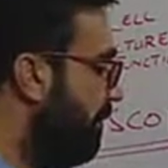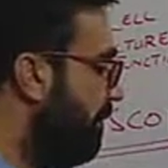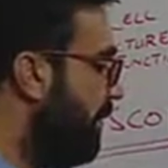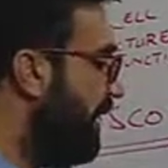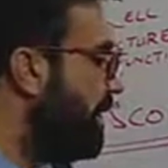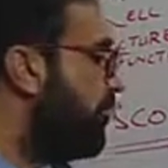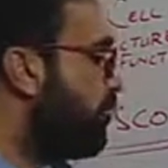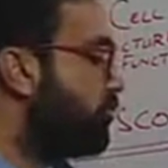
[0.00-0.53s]

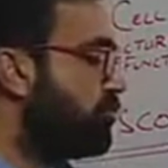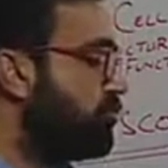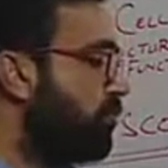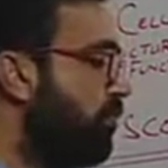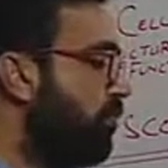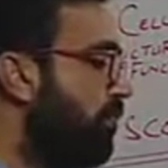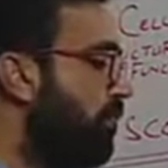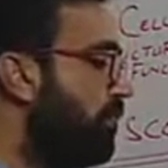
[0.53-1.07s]

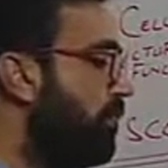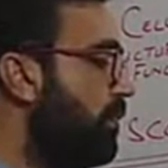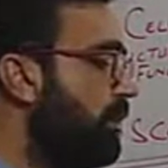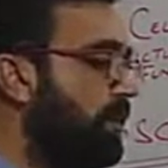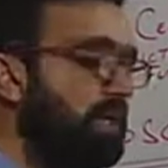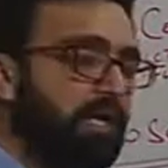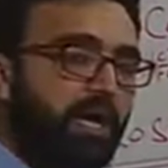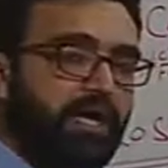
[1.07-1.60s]

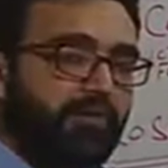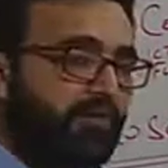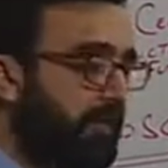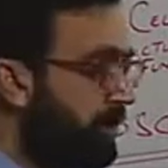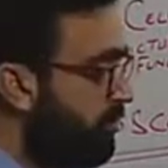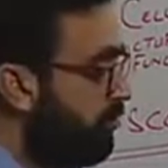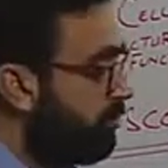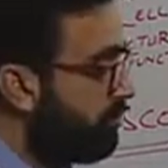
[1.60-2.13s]
microscope, light
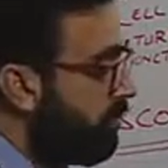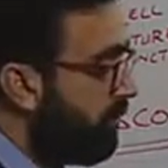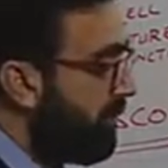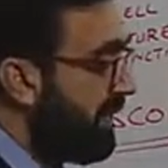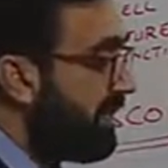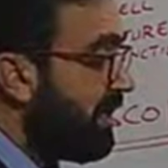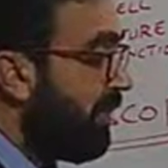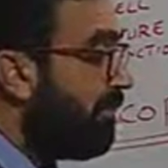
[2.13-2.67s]
microscope,
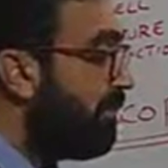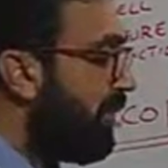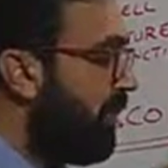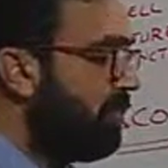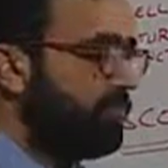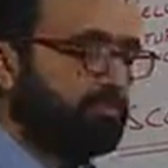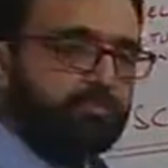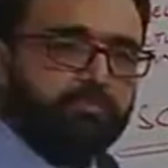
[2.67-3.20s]
and
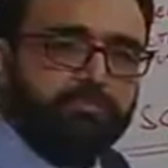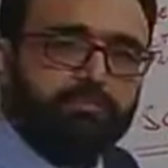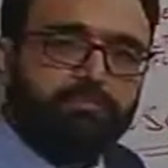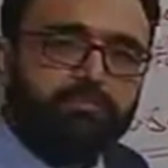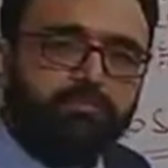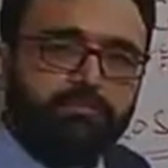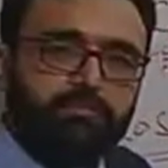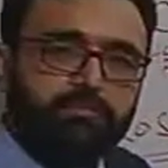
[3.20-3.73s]
compound
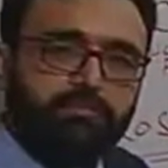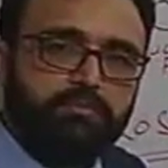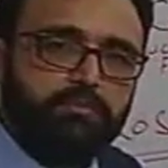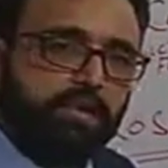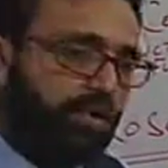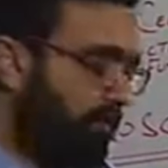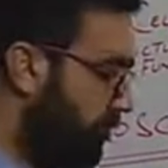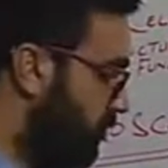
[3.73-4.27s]

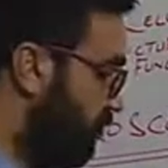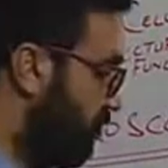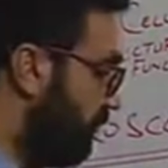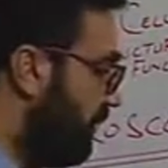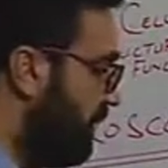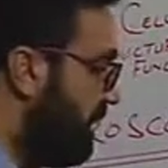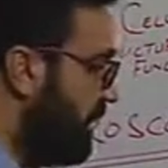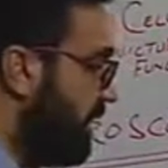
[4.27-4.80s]

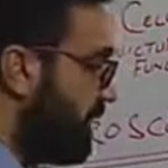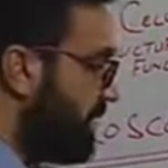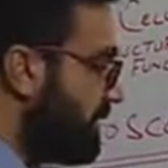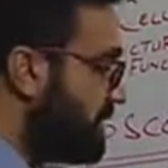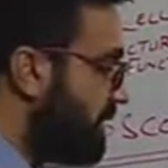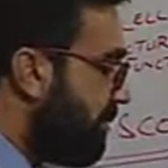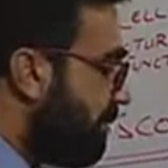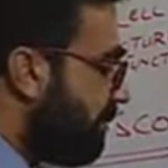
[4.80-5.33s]
microscope. The
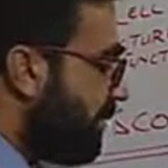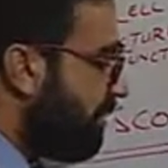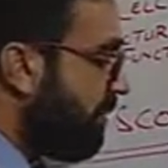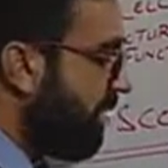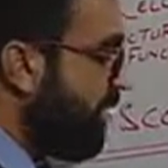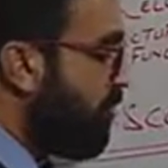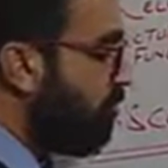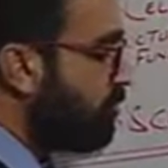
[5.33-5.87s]
simple
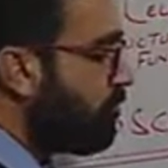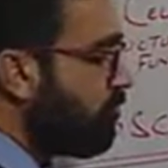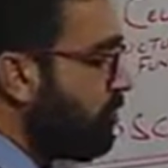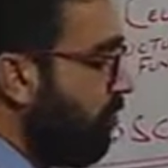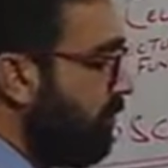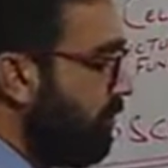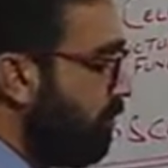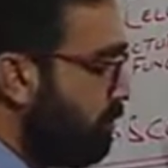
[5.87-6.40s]
microscope